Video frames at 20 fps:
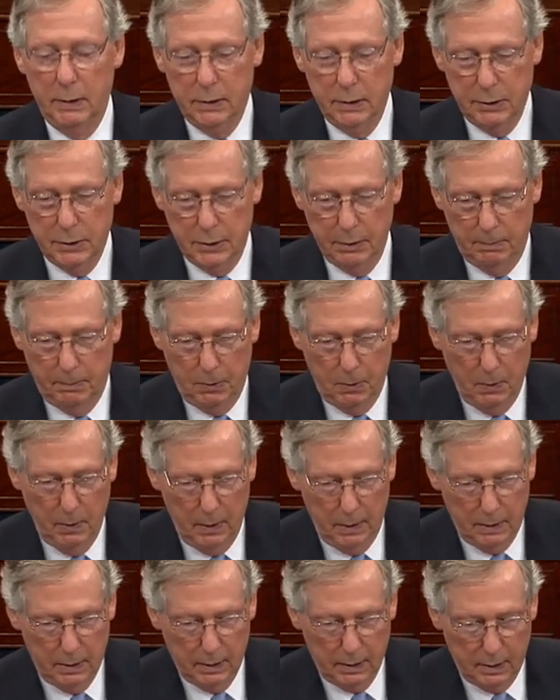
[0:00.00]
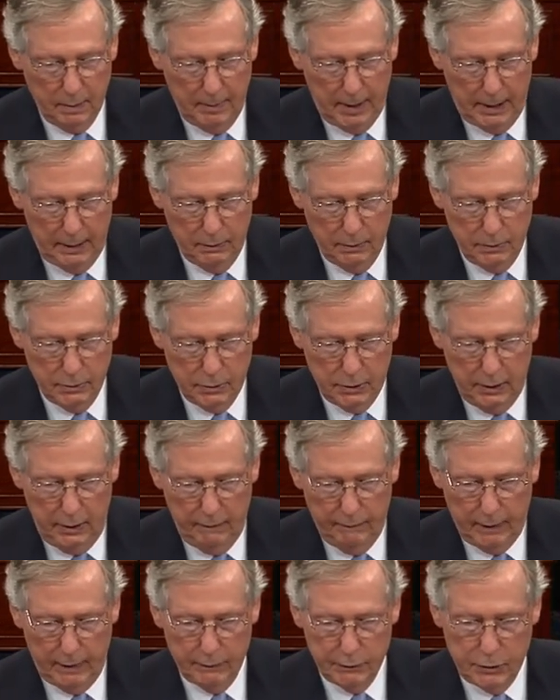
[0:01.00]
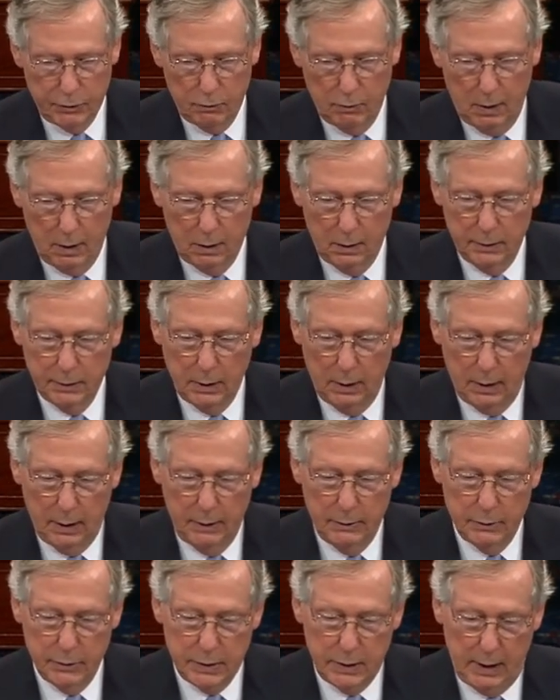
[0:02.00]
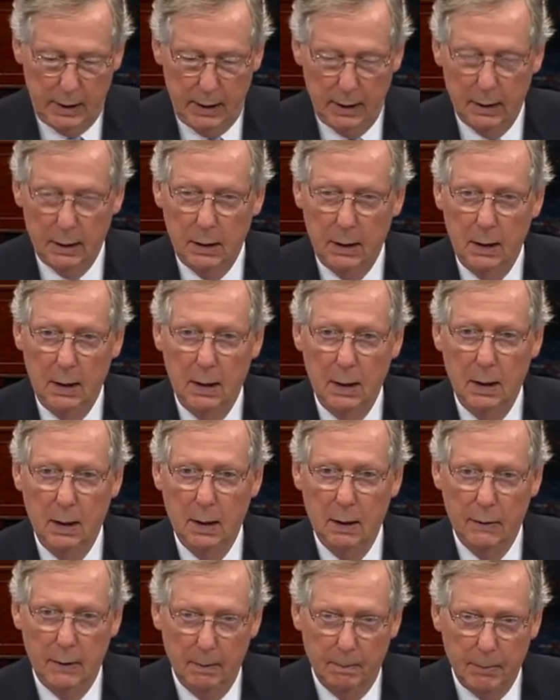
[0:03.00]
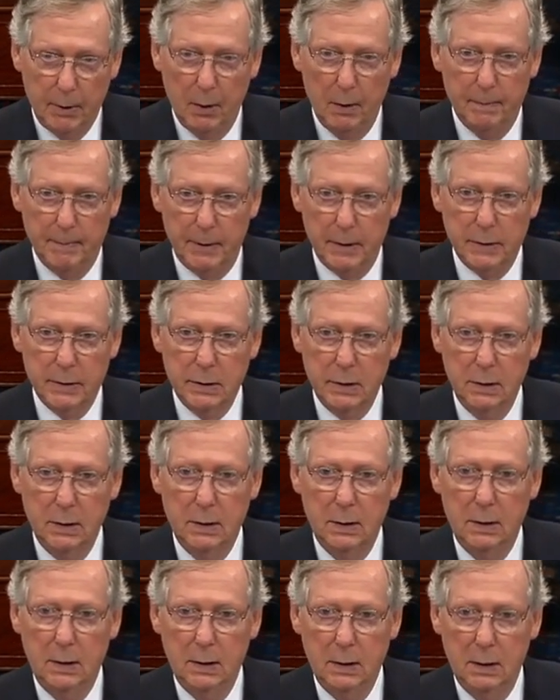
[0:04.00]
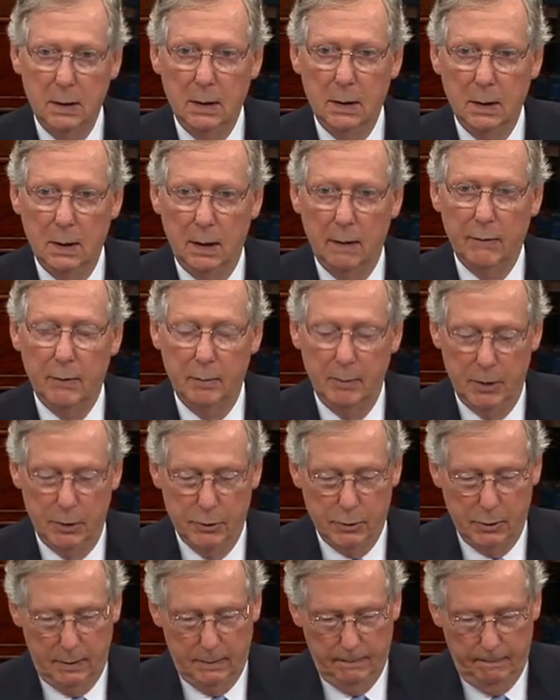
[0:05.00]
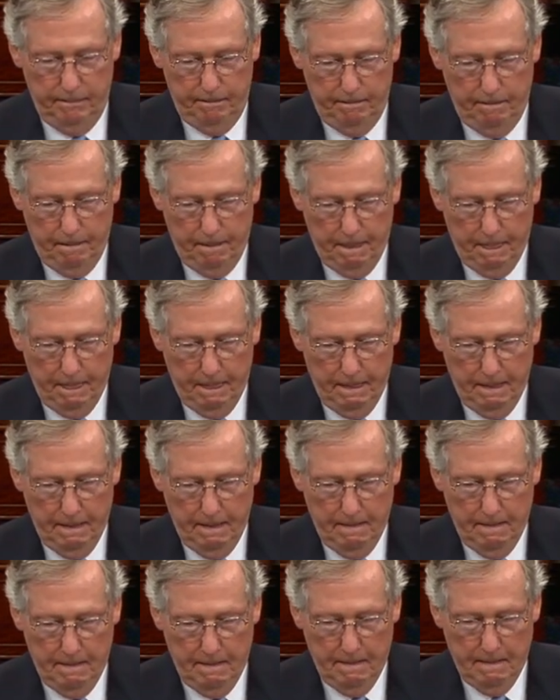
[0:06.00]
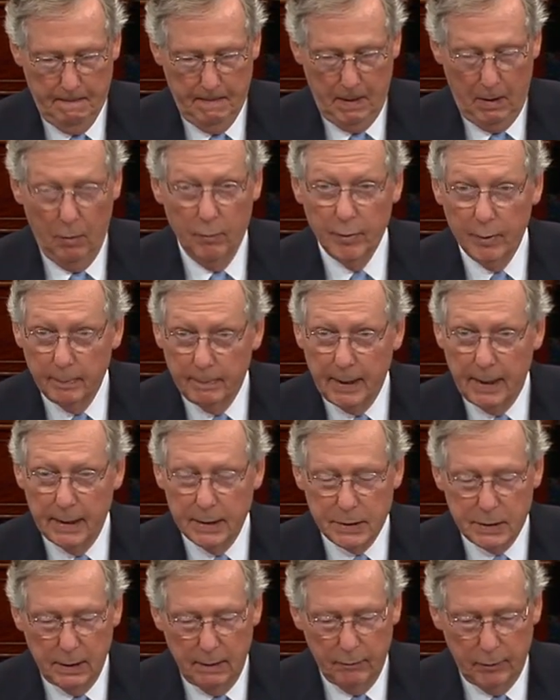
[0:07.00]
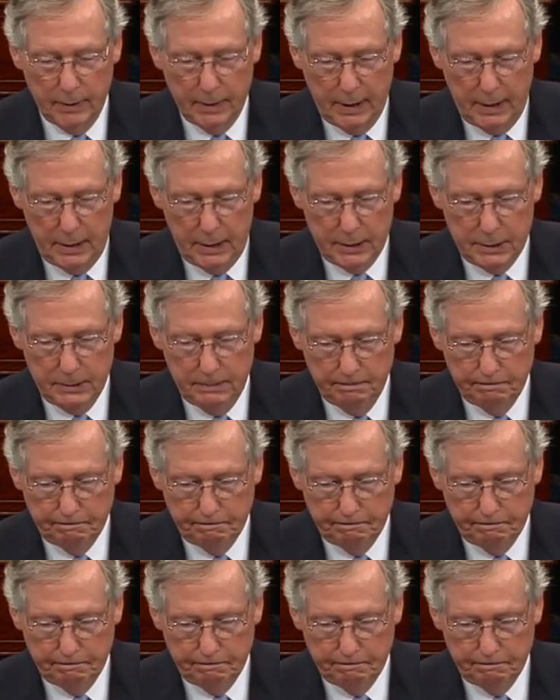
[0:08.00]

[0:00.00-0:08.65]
to support the Commander-in-Chief have struggled to understand the purpose of the mission. Over the past several days,